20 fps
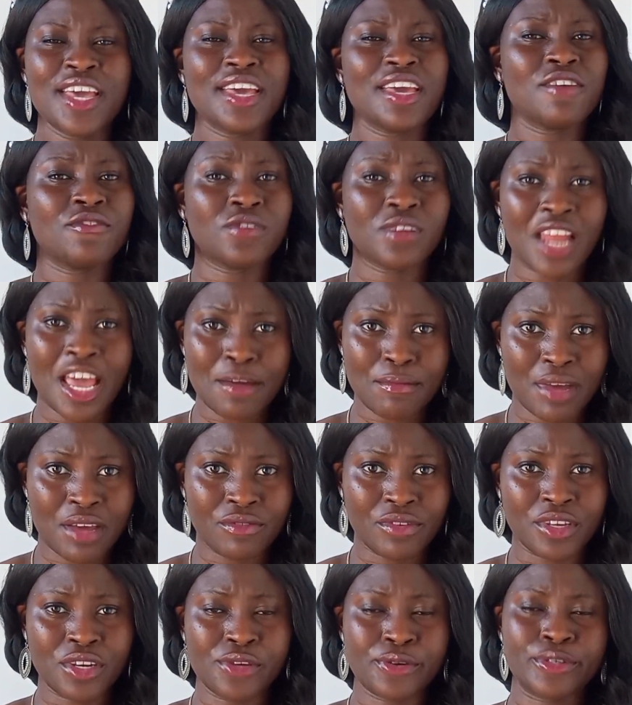If you like my
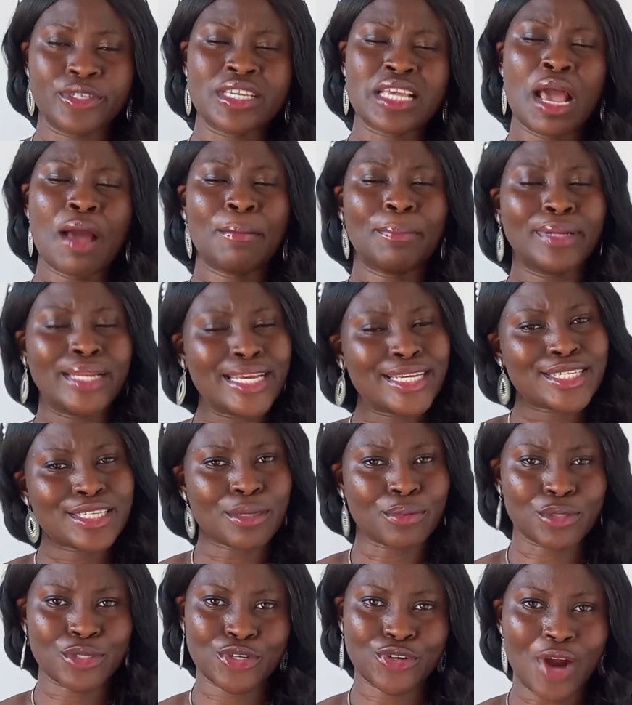videos, please
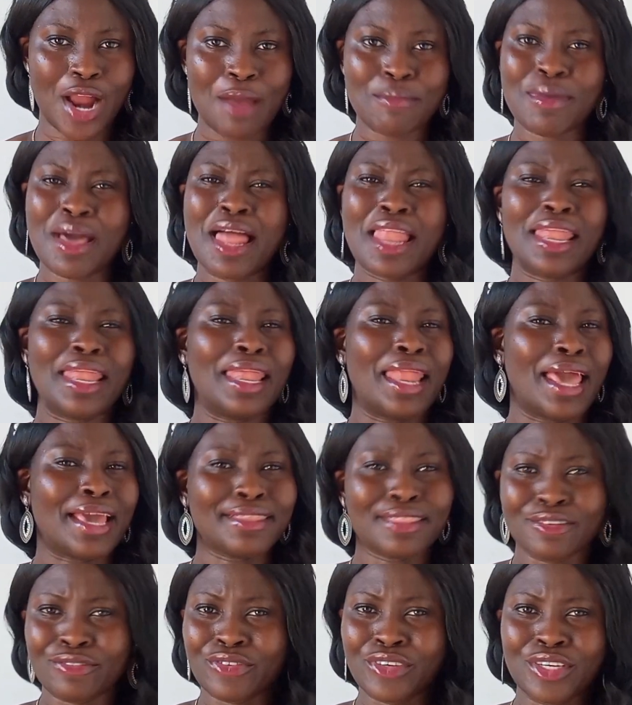subscribe
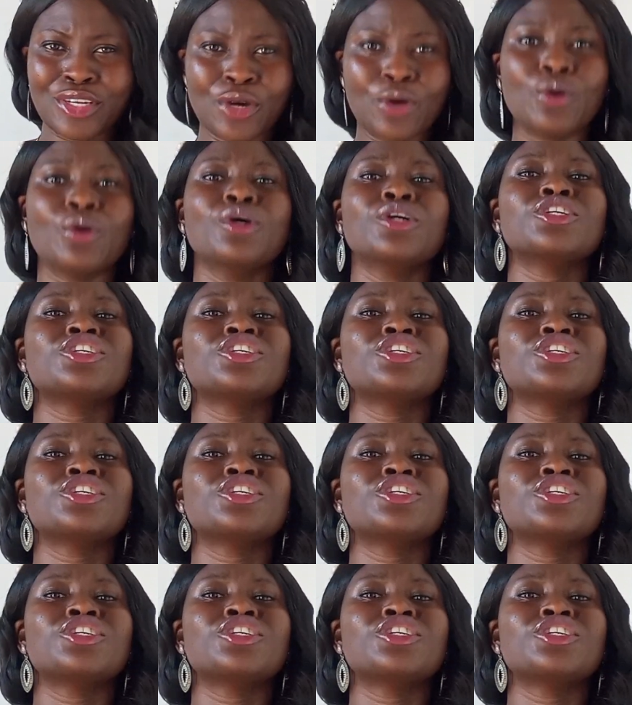like the video,